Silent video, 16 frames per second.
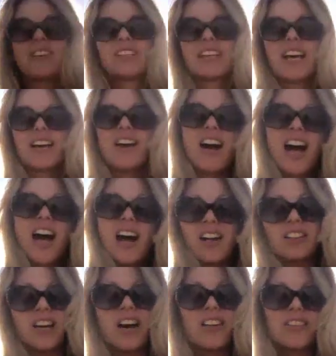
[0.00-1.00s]
only got
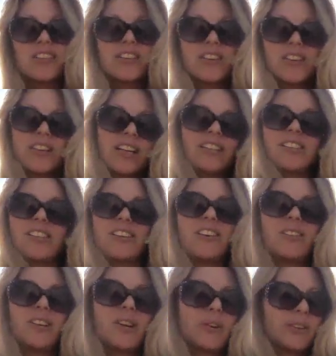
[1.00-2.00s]
held under, and you
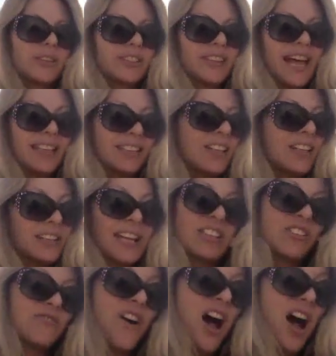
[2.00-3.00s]
don't know what that's like.
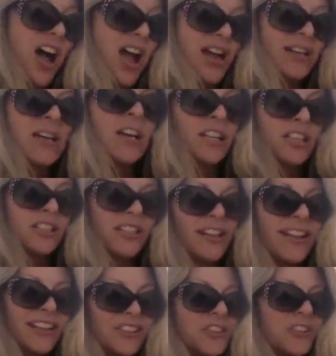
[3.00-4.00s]
That's fine.
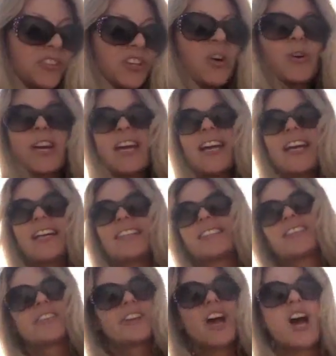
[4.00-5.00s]
Yeah, that's usually okay
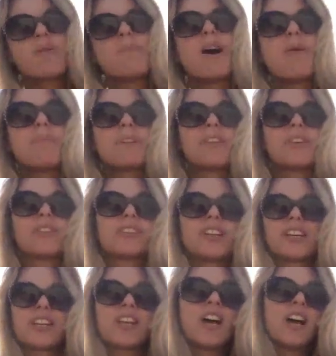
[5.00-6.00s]
until you come up and there's
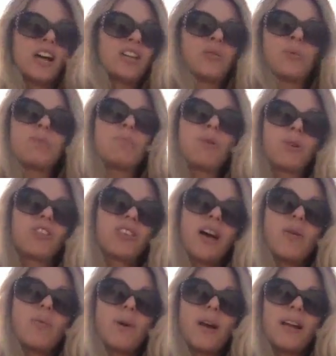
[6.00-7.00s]
like three more
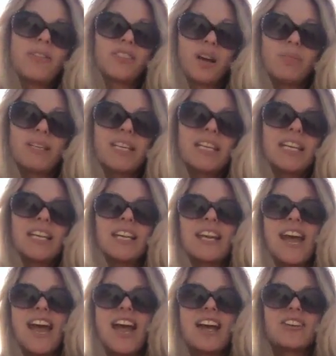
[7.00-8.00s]
set waves coming
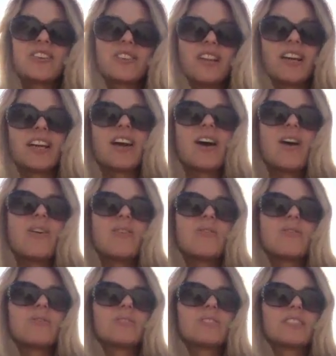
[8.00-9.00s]
in, and you're like,
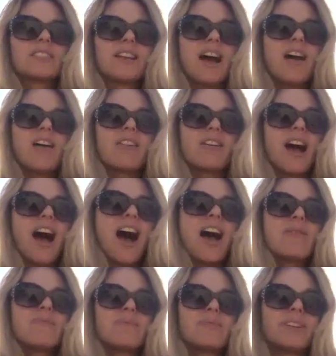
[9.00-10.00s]
oh darn!
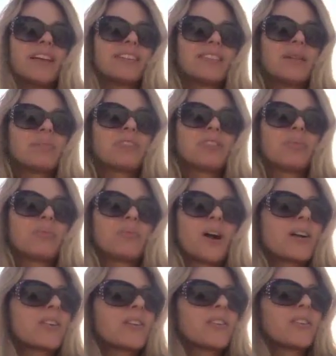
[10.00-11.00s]
Unless I'm some
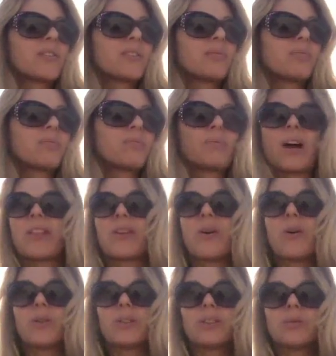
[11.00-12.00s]
record breath
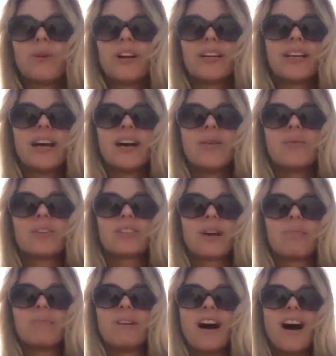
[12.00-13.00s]
holder right now, which
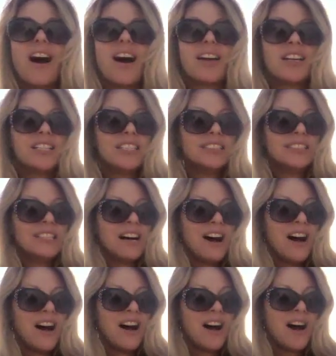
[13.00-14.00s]
I'm not.
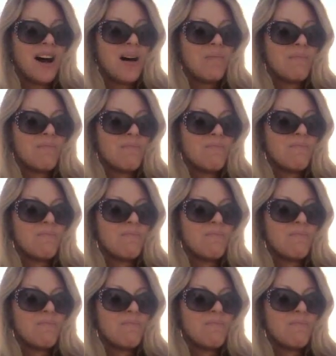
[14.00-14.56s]
Um,